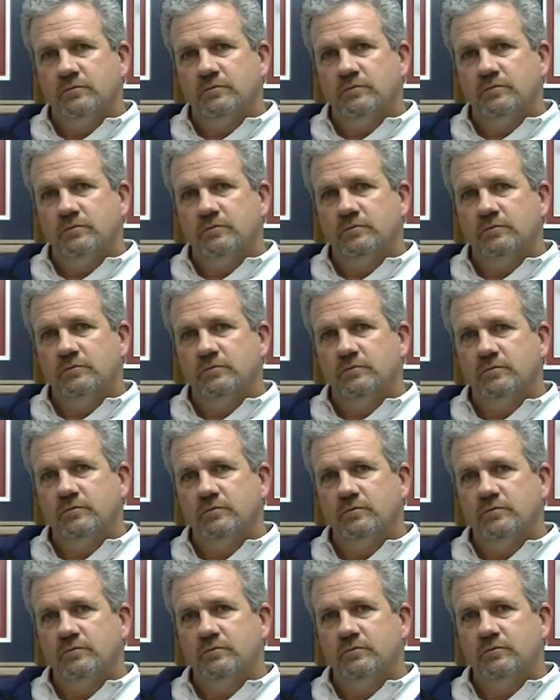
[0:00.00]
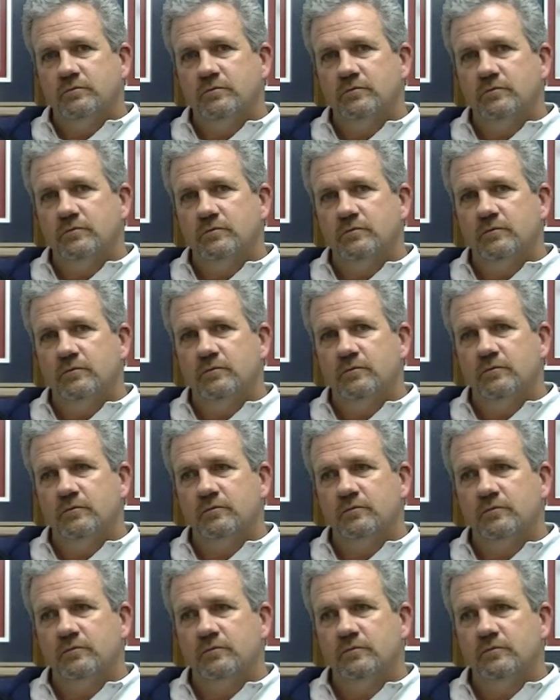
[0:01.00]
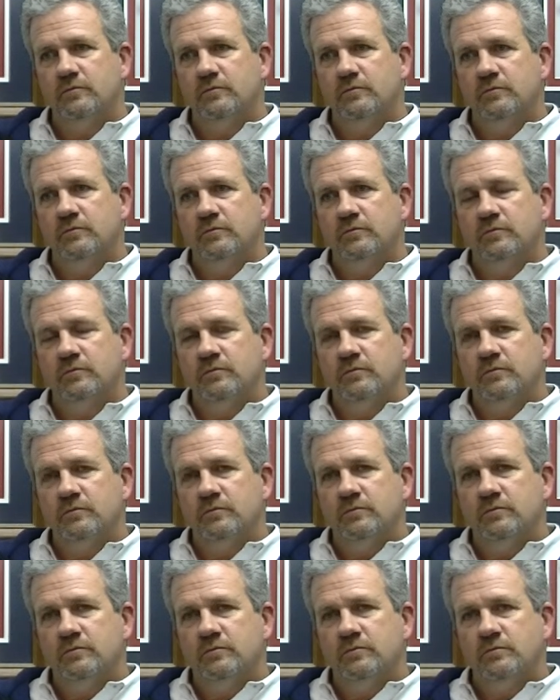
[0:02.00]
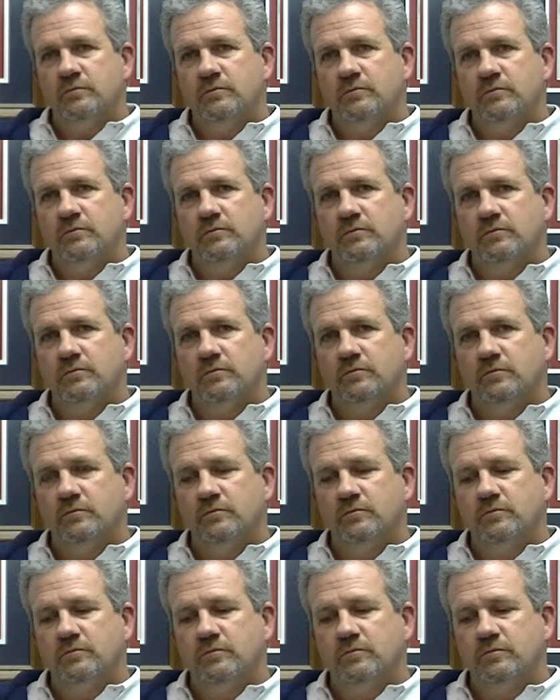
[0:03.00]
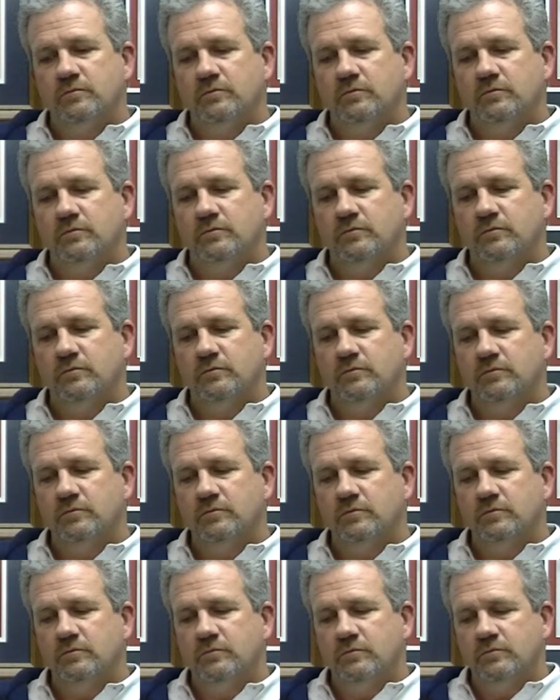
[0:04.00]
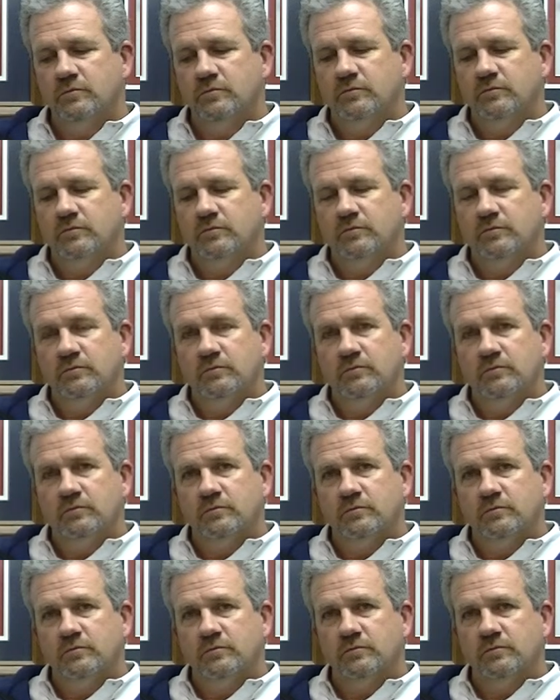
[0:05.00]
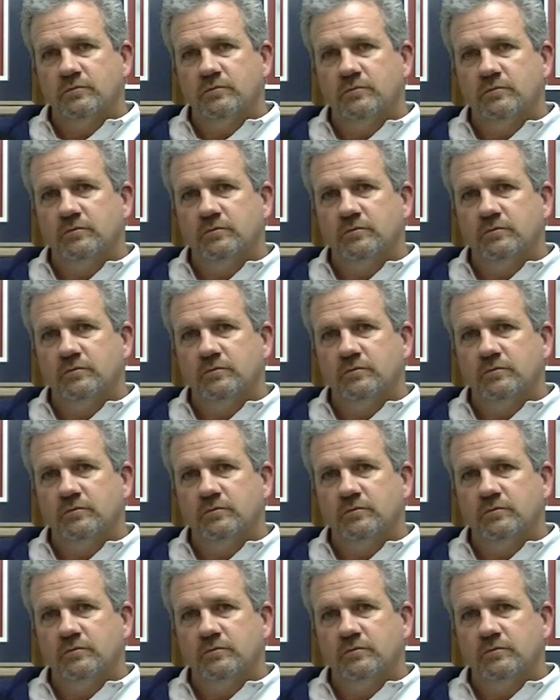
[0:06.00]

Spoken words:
The person shown says nothing.